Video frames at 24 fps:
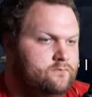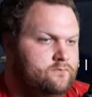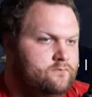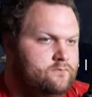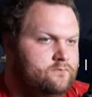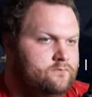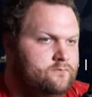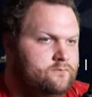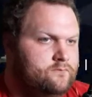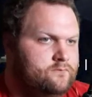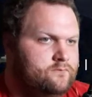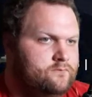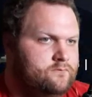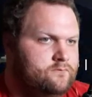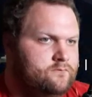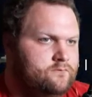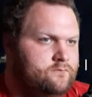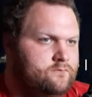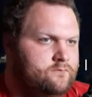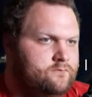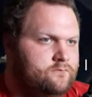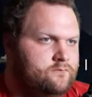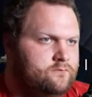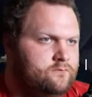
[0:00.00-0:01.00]

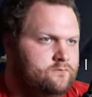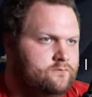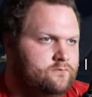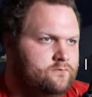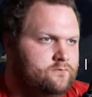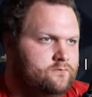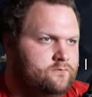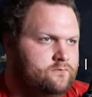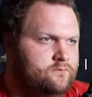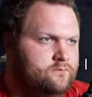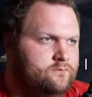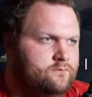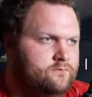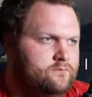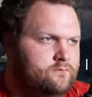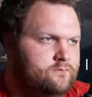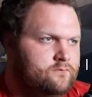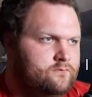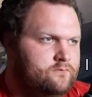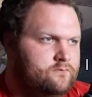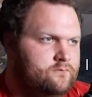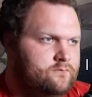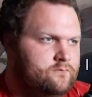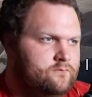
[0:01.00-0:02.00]

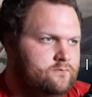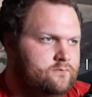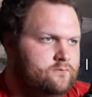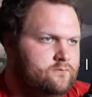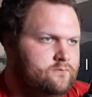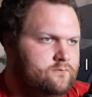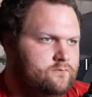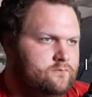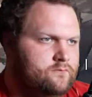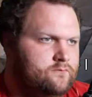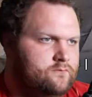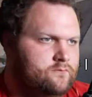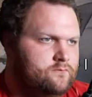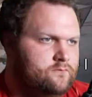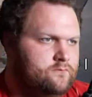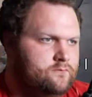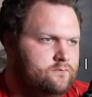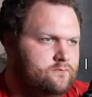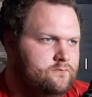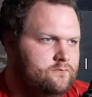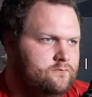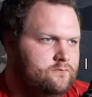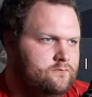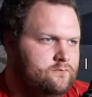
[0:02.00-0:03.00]

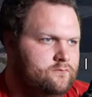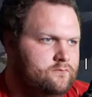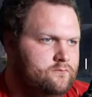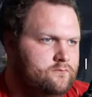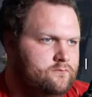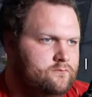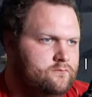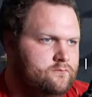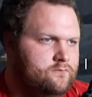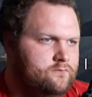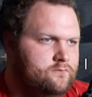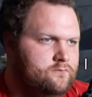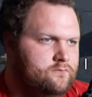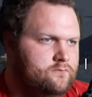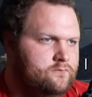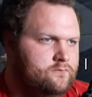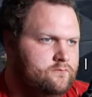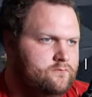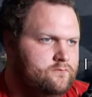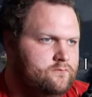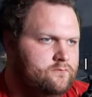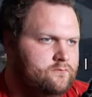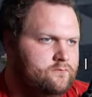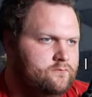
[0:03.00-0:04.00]

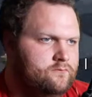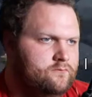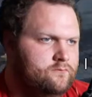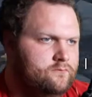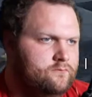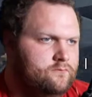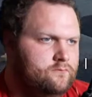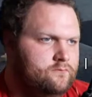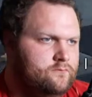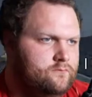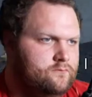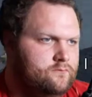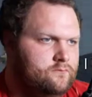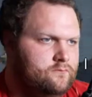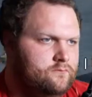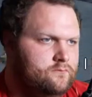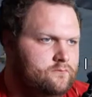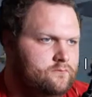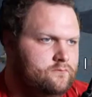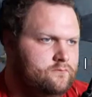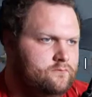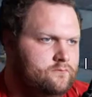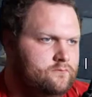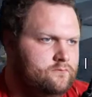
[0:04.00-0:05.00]

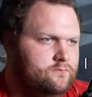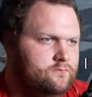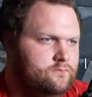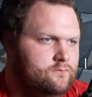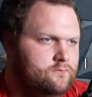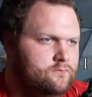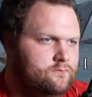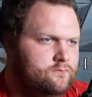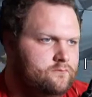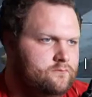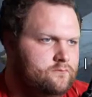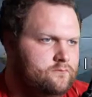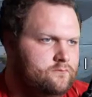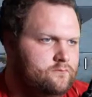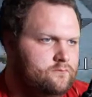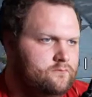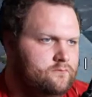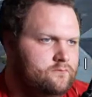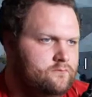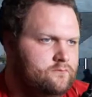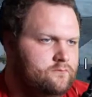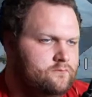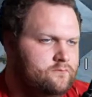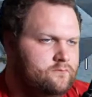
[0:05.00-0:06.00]

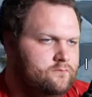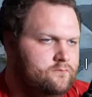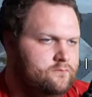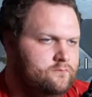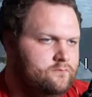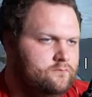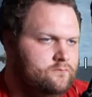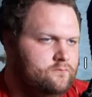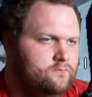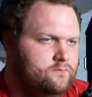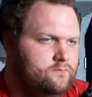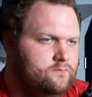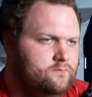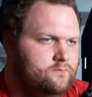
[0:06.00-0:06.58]
(silence)